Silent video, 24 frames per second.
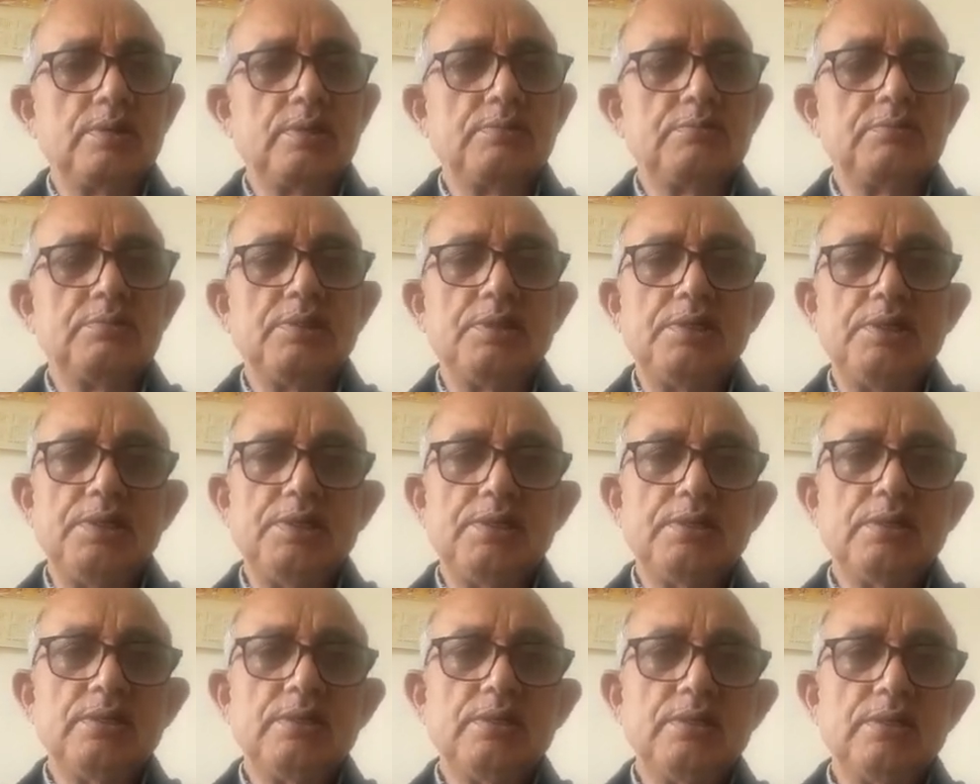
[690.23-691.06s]
If the
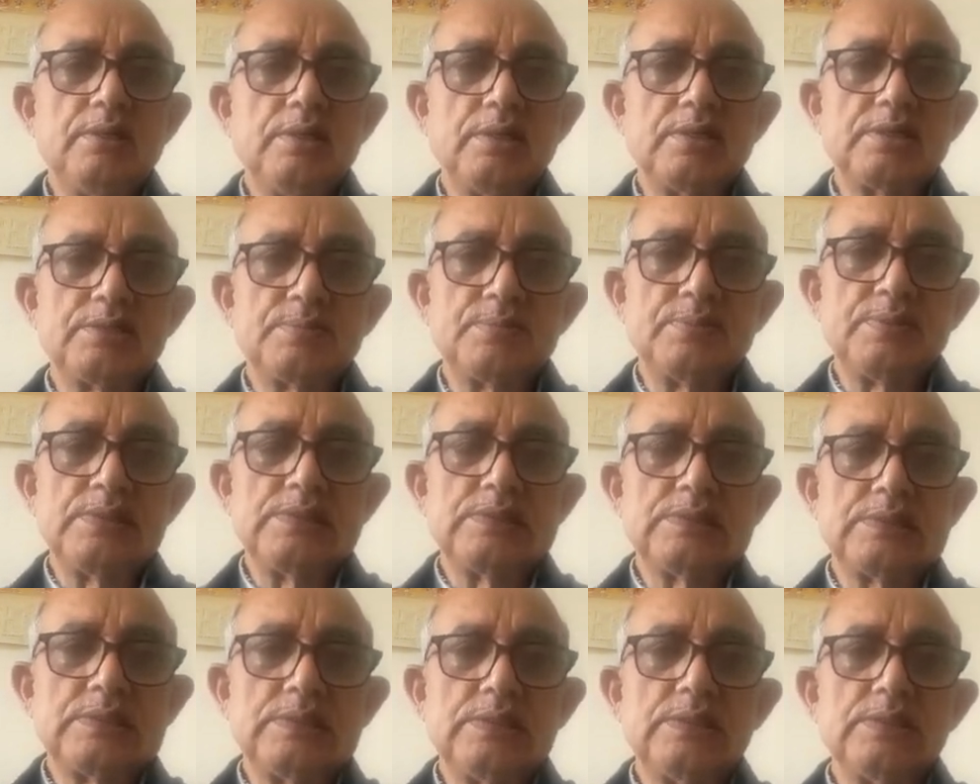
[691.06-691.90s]
reader
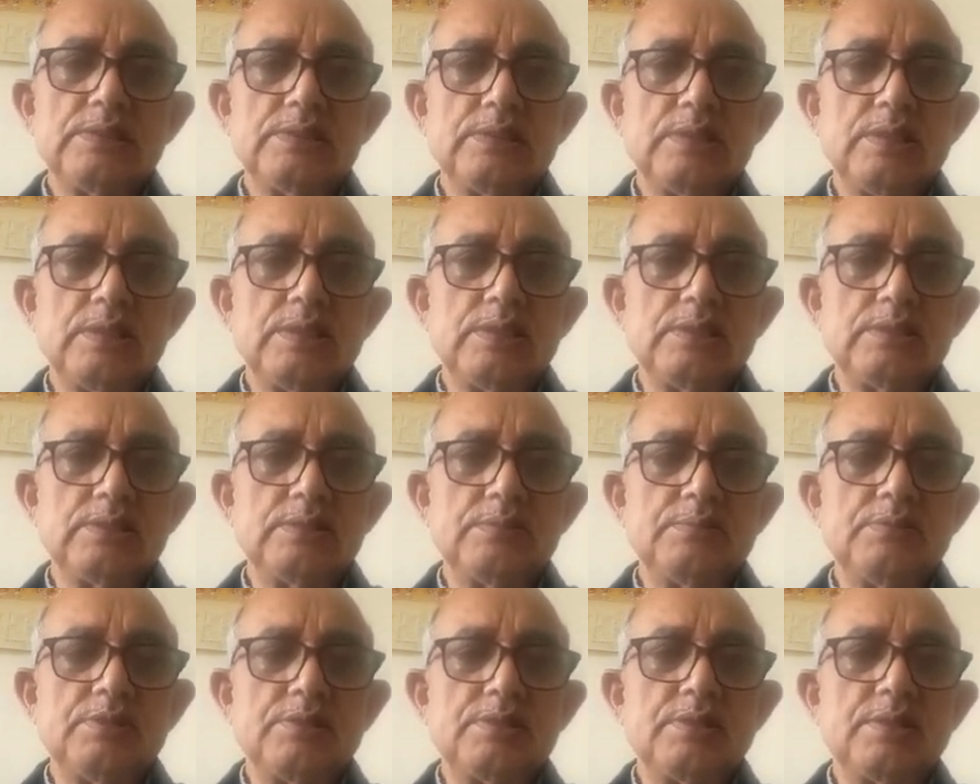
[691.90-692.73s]
experiences has a
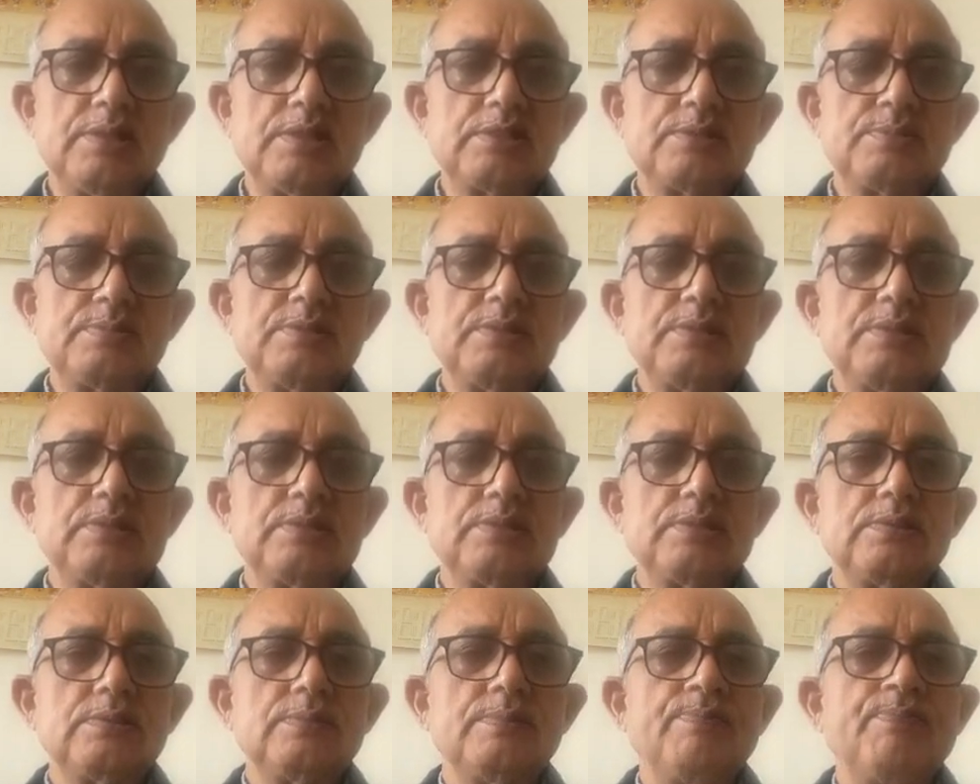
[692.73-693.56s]
better
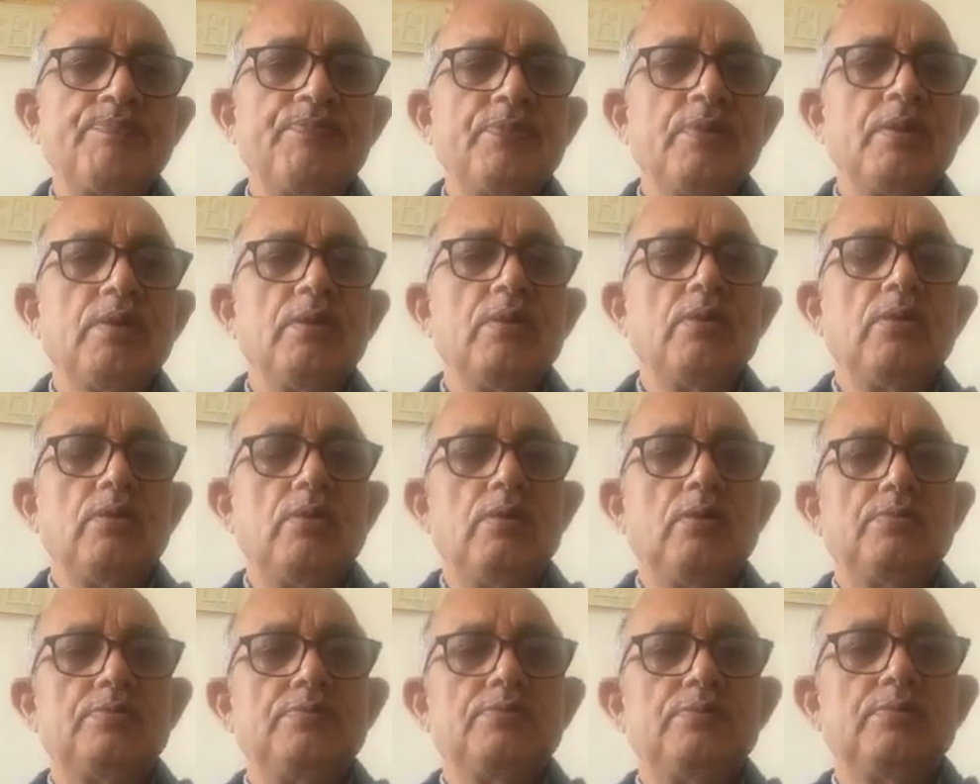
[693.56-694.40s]
experience
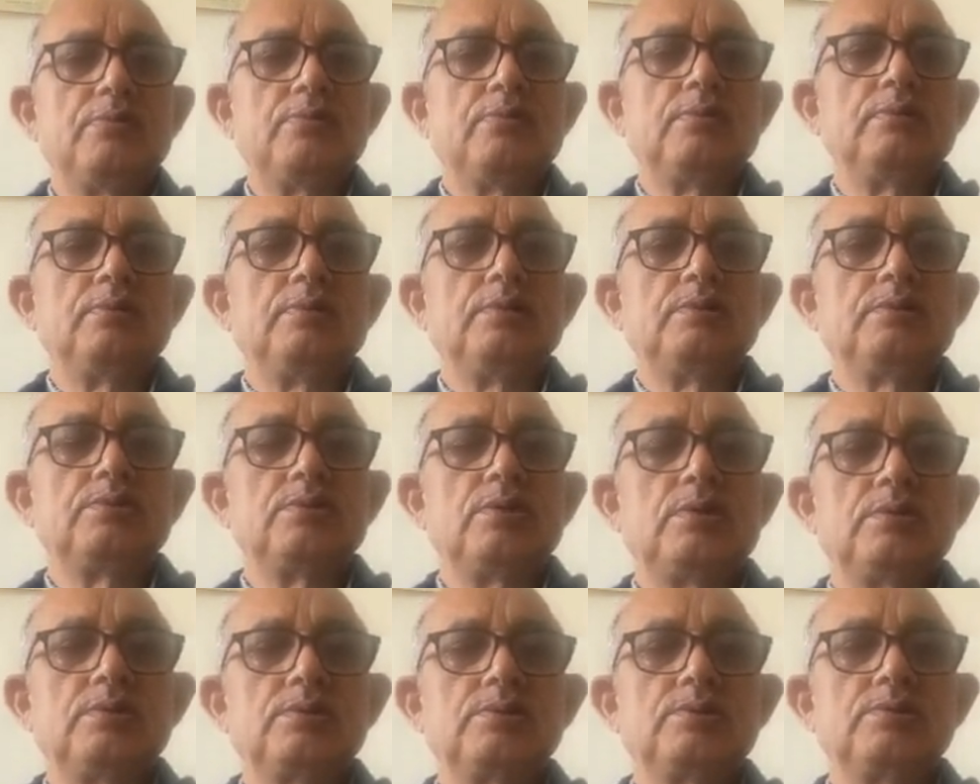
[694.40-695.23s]
of the
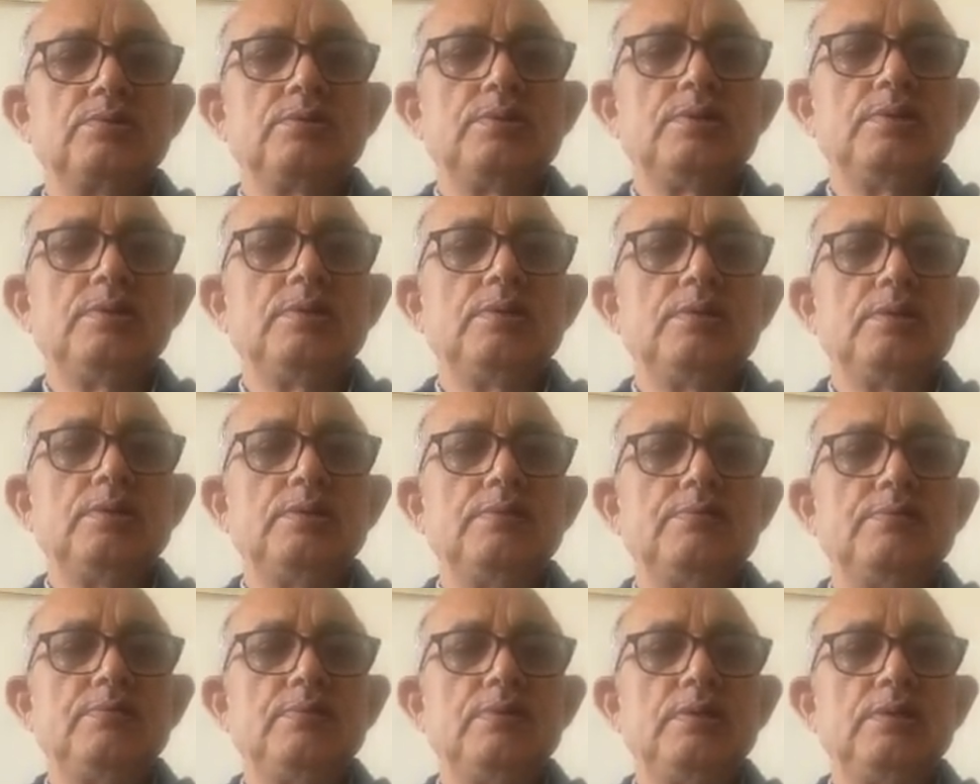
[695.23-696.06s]
short story, he
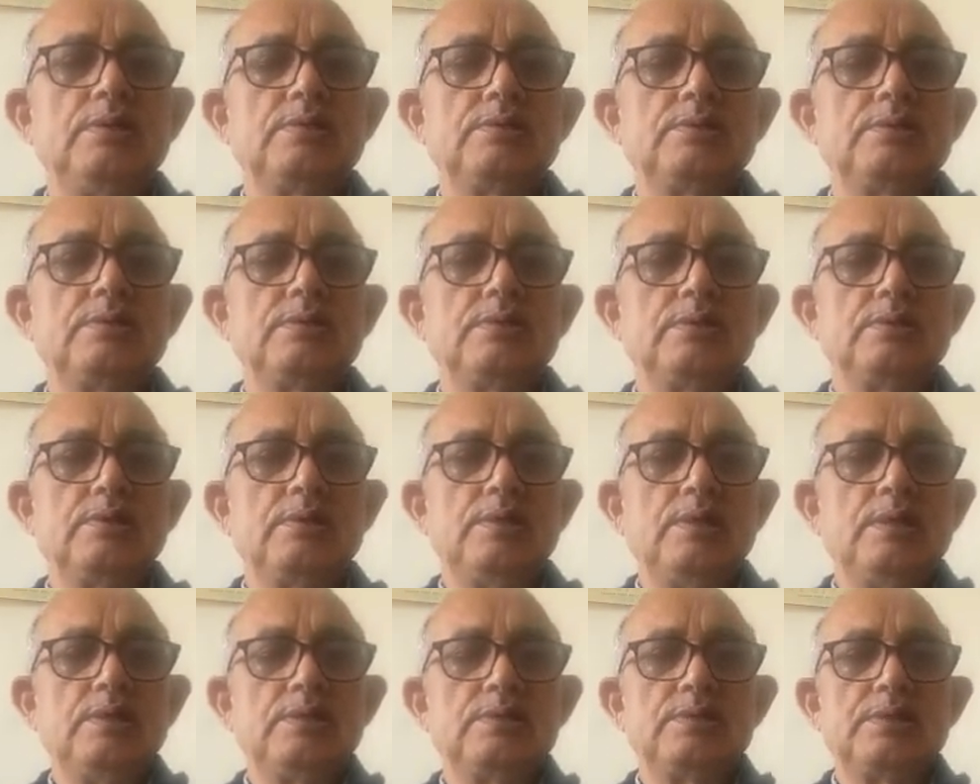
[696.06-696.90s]
feels
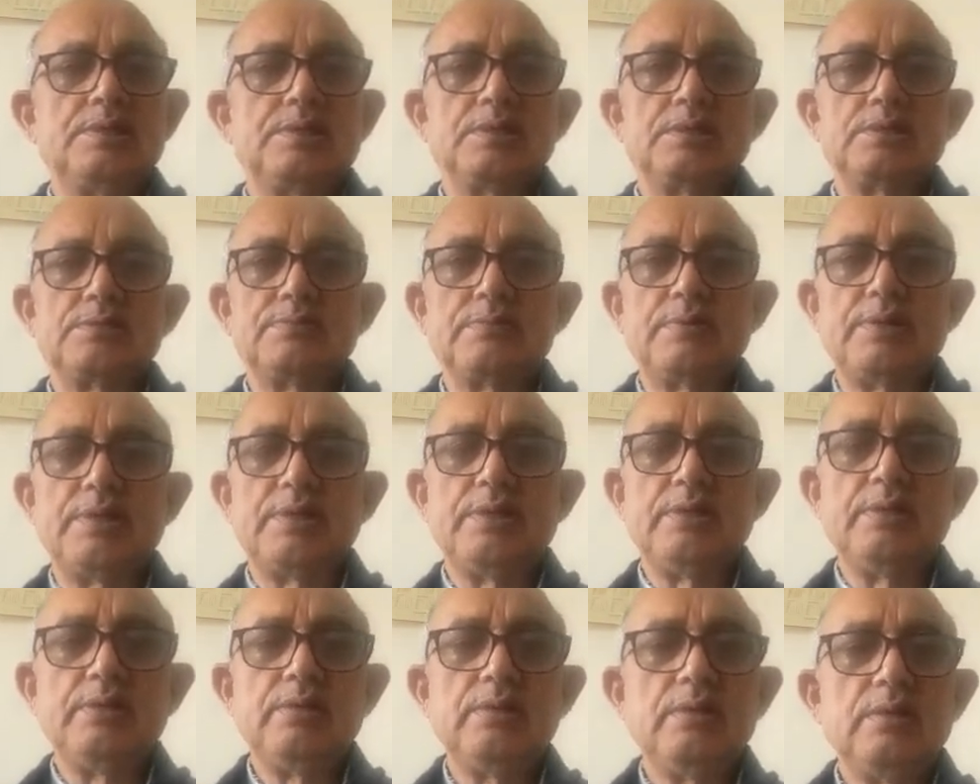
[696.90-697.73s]
really satisfied